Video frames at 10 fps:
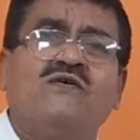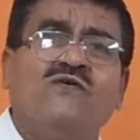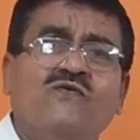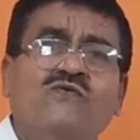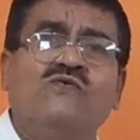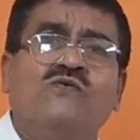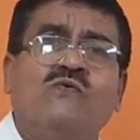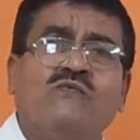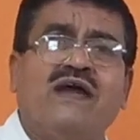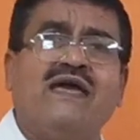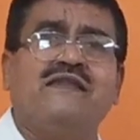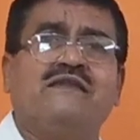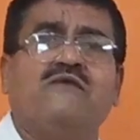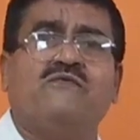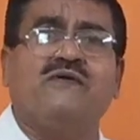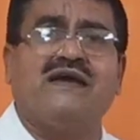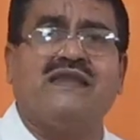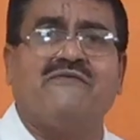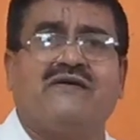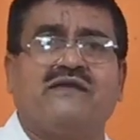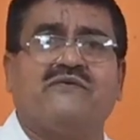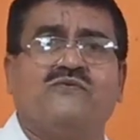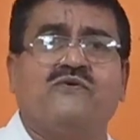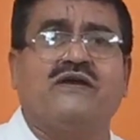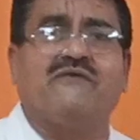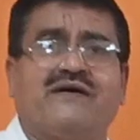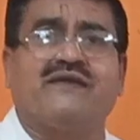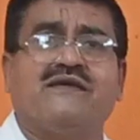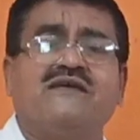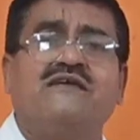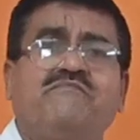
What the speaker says: Who, when, wherever, whoever,